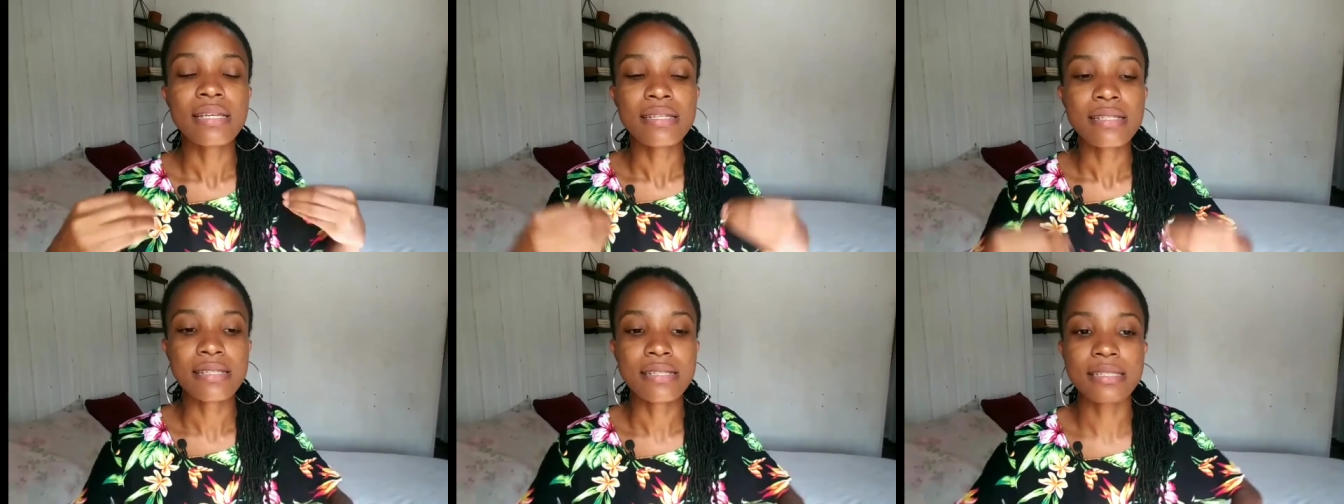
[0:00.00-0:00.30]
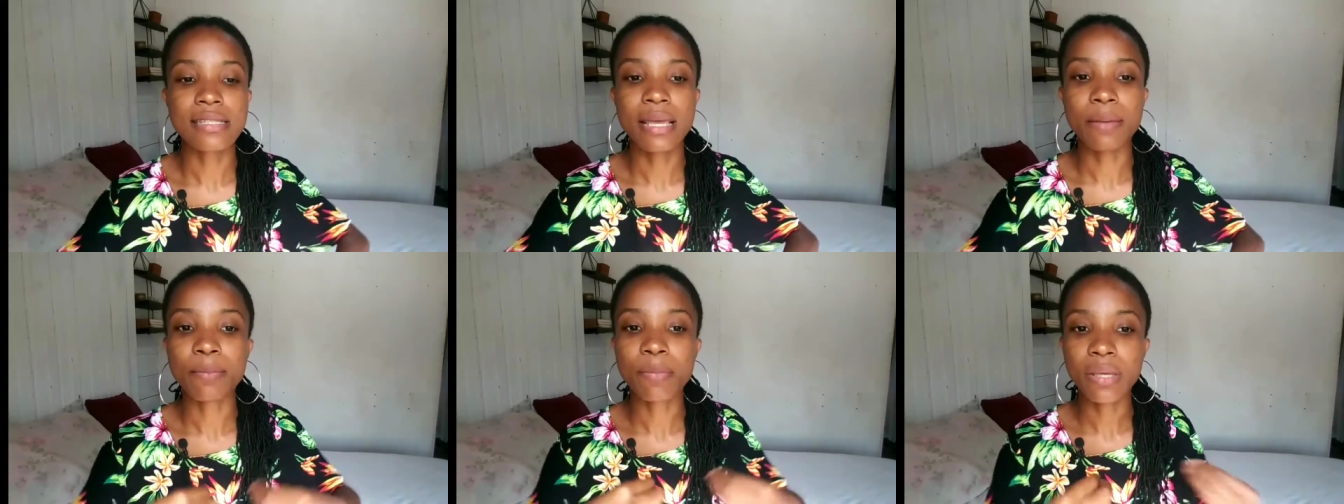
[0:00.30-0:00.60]

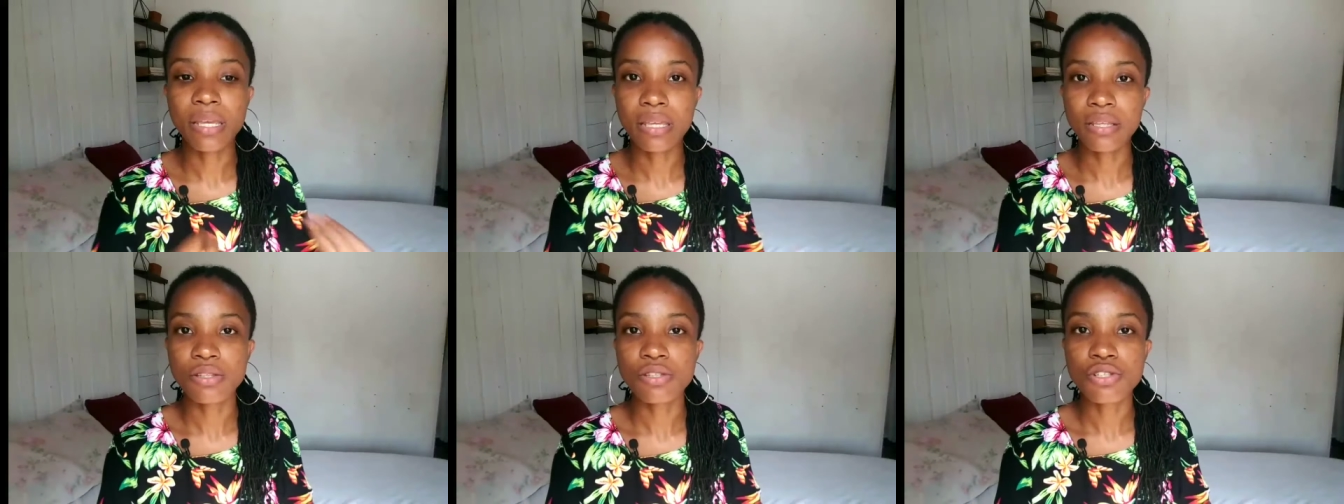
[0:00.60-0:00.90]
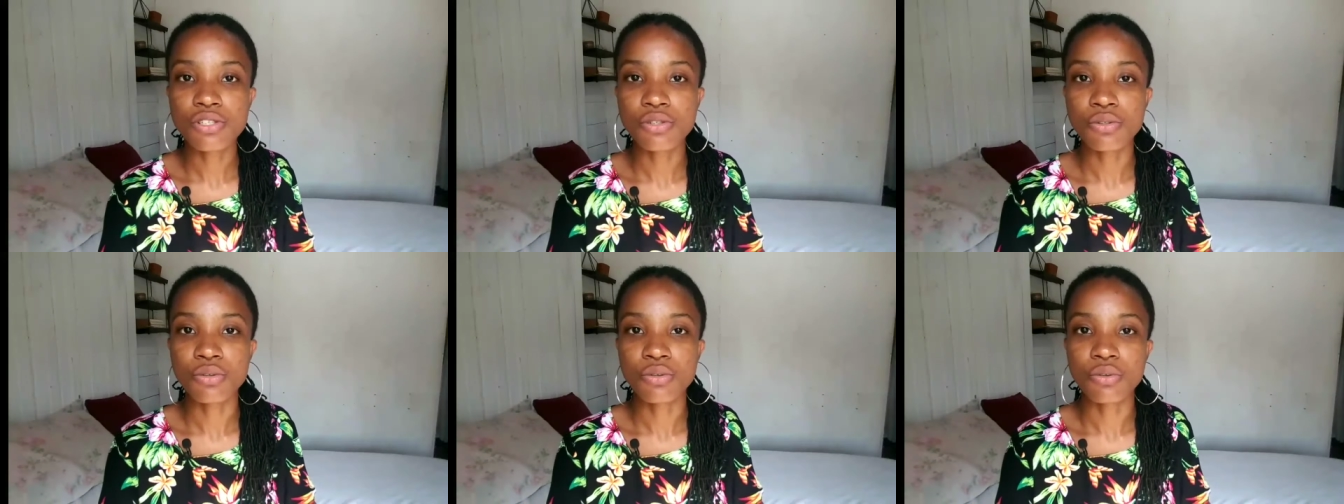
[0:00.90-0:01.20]
step
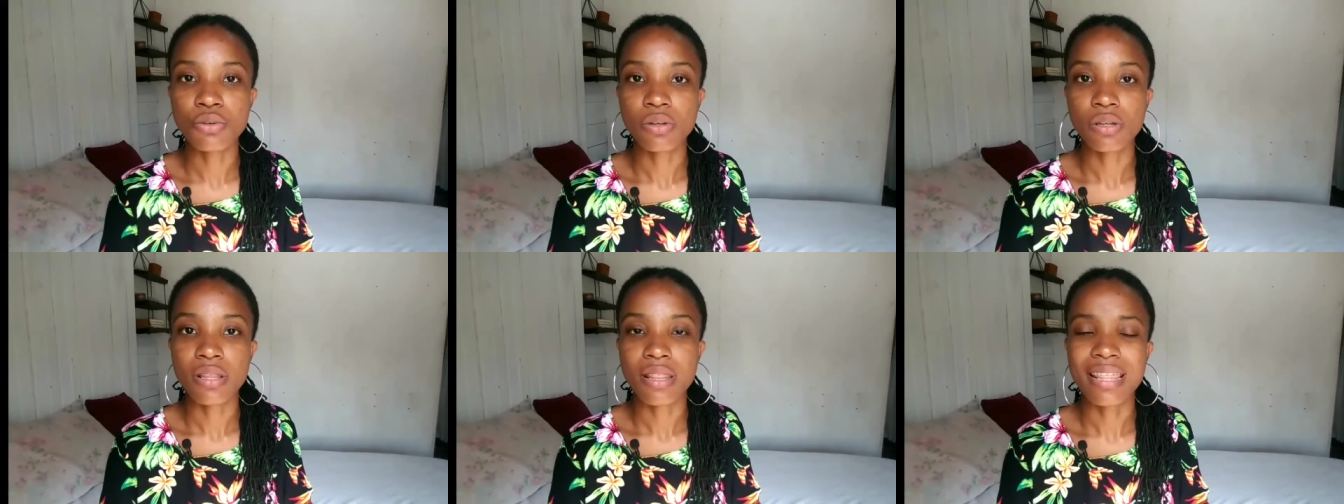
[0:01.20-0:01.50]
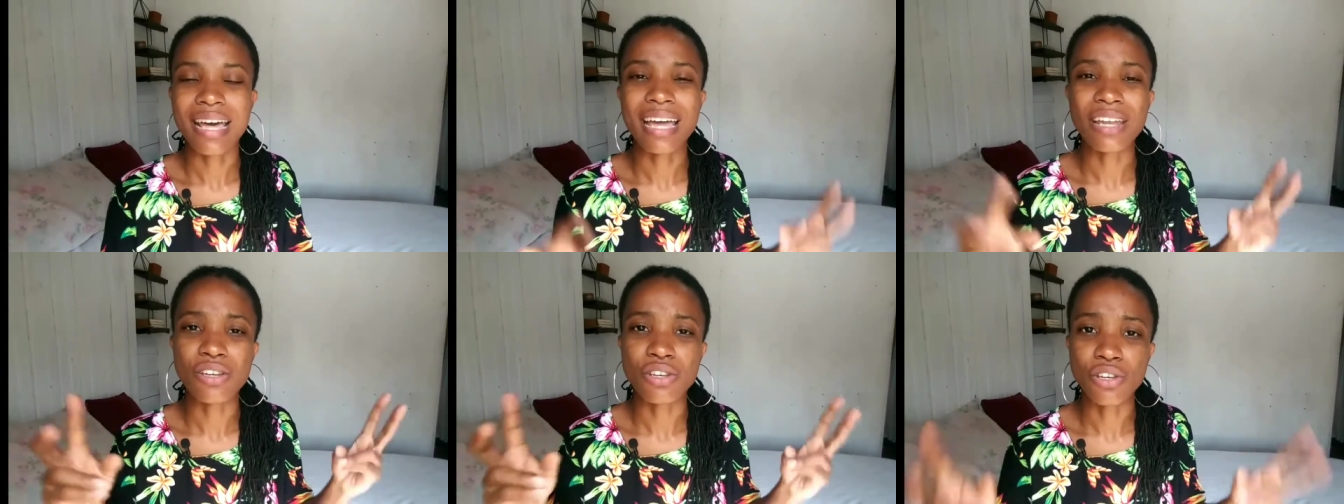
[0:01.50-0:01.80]
into
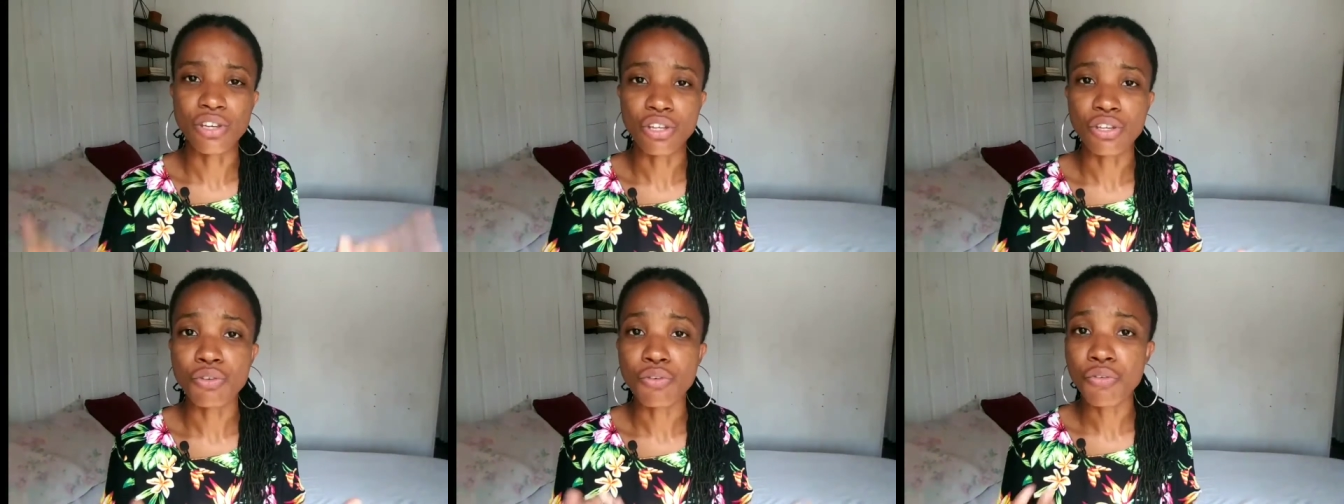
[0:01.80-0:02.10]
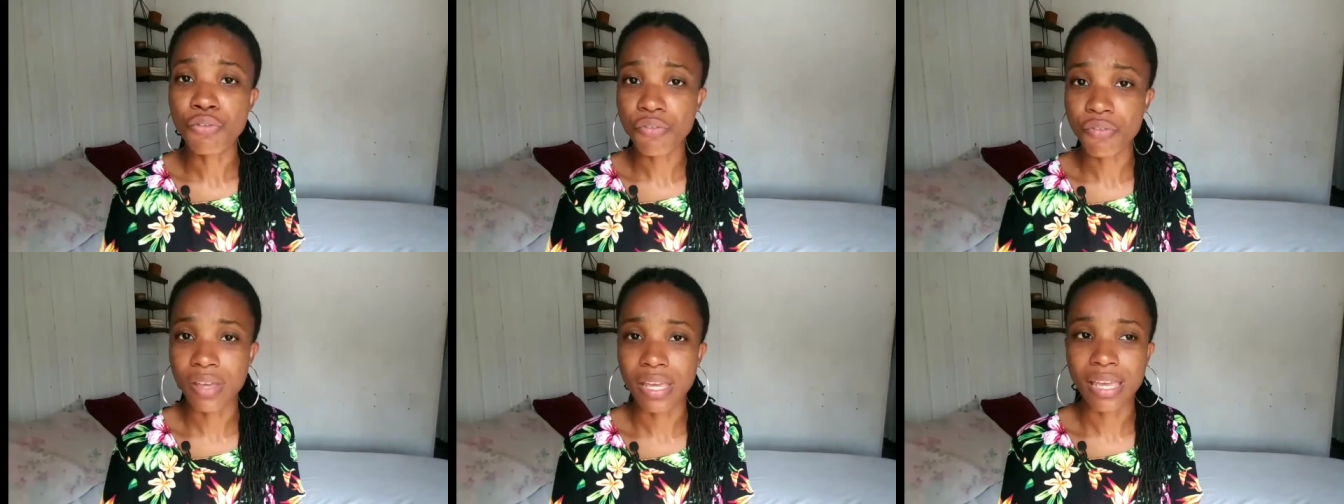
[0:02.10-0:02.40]
that new
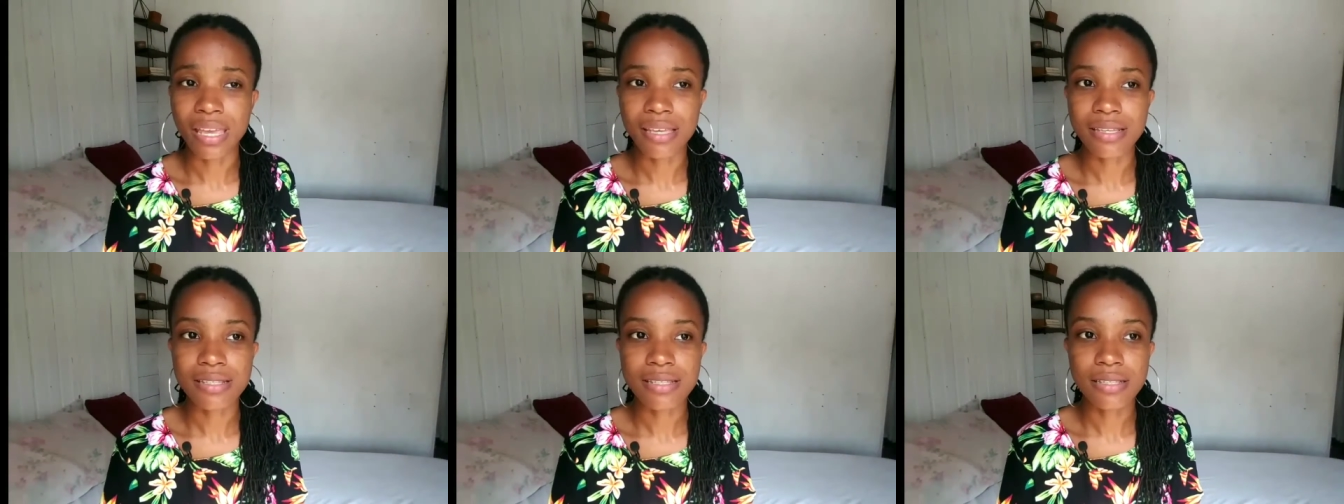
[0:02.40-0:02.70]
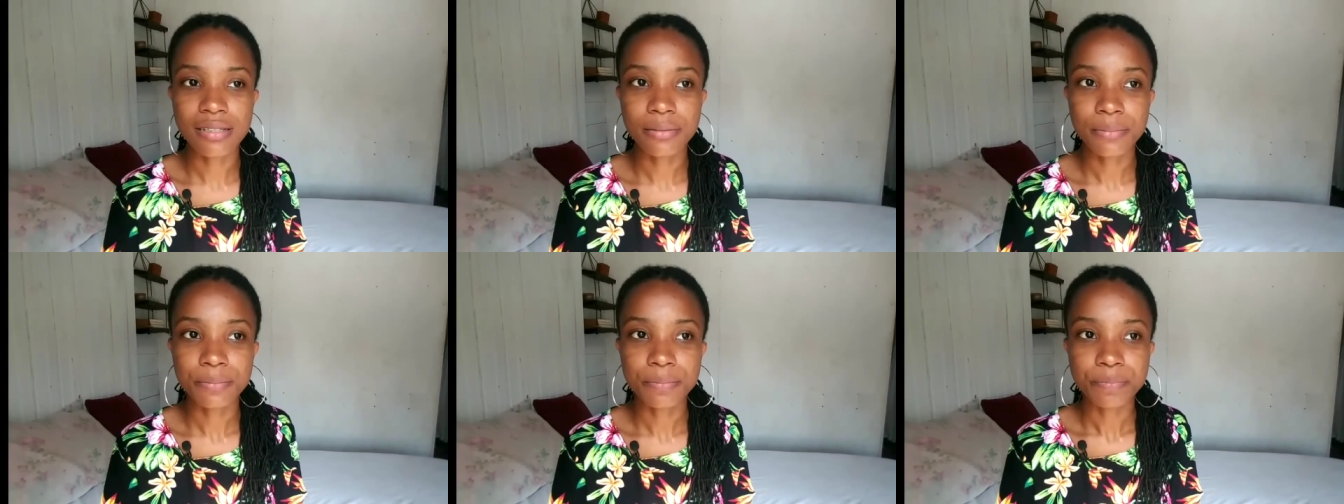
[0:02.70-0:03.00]
phase